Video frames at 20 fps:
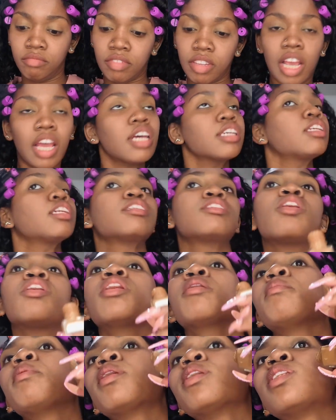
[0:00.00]
I guess that's the
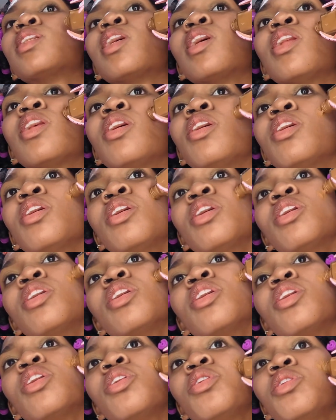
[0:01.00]
only person
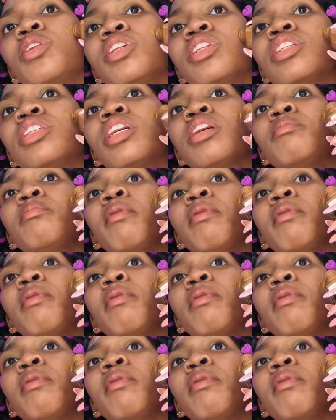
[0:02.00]
who it should